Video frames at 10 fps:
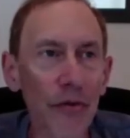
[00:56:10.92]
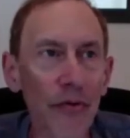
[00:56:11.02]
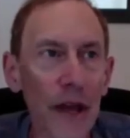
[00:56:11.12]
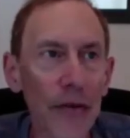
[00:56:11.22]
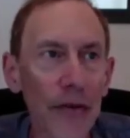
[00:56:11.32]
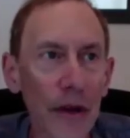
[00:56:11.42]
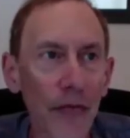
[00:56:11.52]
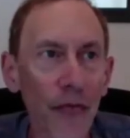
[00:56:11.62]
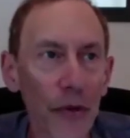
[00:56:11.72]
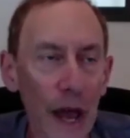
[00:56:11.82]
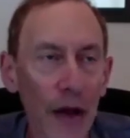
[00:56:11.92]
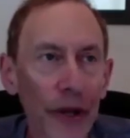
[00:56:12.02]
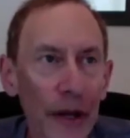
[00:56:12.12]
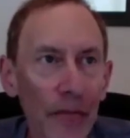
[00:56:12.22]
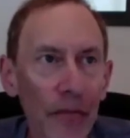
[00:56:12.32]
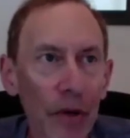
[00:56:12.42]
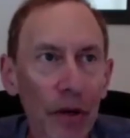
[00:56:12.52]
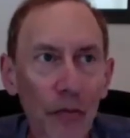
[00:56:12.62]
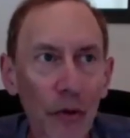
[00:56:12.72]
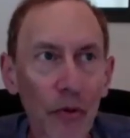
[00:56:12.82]
if without them
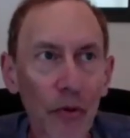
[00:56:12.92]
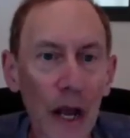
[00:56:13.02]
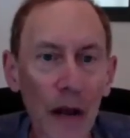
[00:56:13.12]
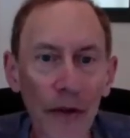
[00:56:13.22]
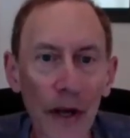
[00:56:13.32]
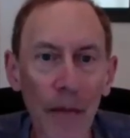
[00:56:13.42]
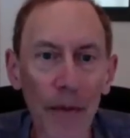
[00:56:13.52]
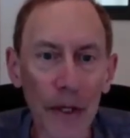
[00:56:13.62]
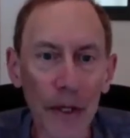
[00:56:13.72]
we wouldn't have the company,